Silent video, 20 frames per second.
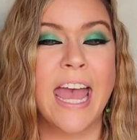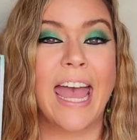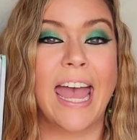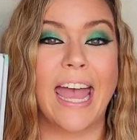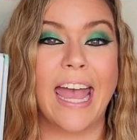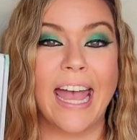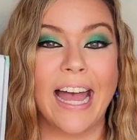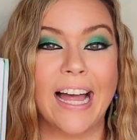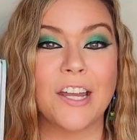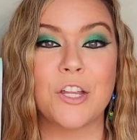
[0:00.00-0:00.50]

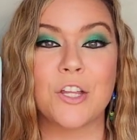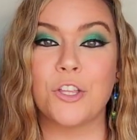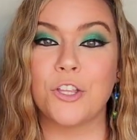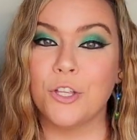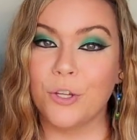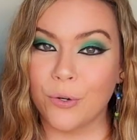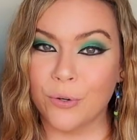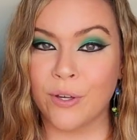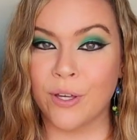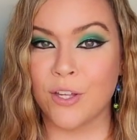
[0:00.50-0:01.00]
and
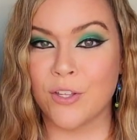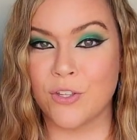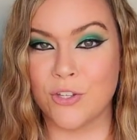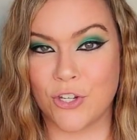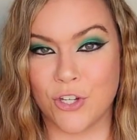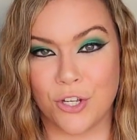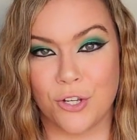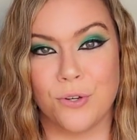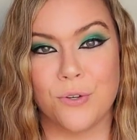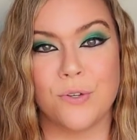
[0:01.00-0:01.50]
you can
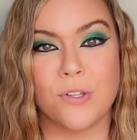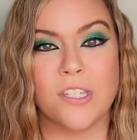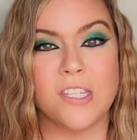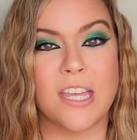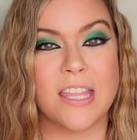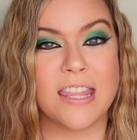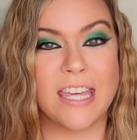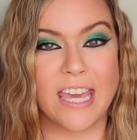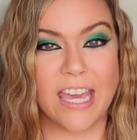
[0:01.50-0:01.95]
choose the